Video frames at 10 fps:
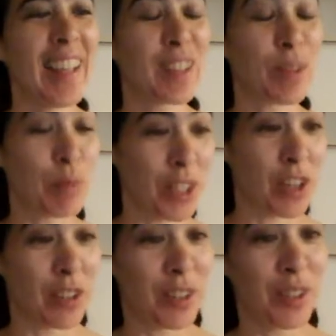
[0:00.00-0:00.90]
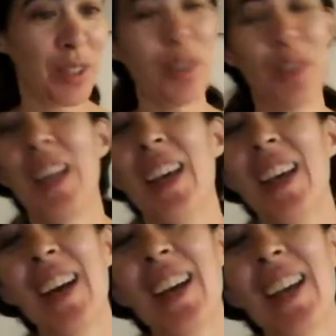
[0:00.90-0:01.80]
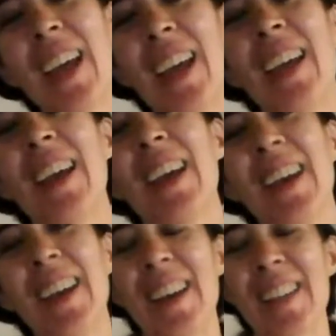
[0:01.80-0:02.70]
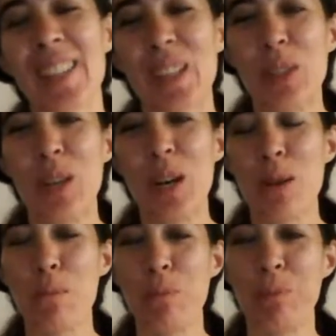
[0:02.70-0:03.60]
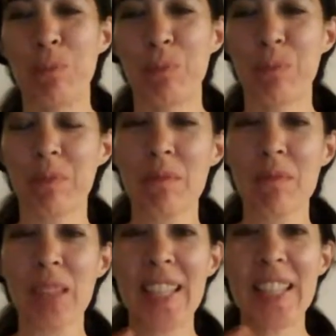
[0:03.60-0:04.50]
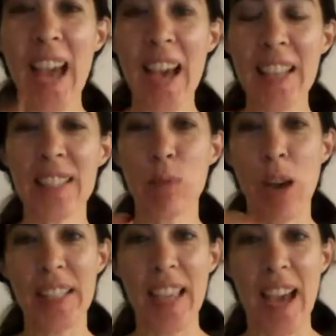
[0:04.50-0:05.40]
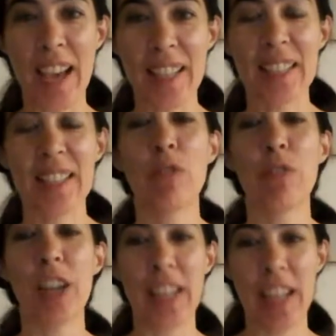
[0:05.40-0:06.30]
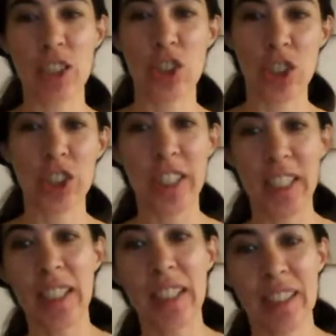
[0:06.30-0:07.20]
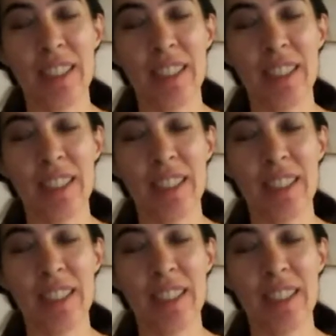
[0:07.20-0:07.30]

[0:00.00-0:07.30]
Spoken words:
You want me to call you? Okay, so yes, YES, financiallyfree.com.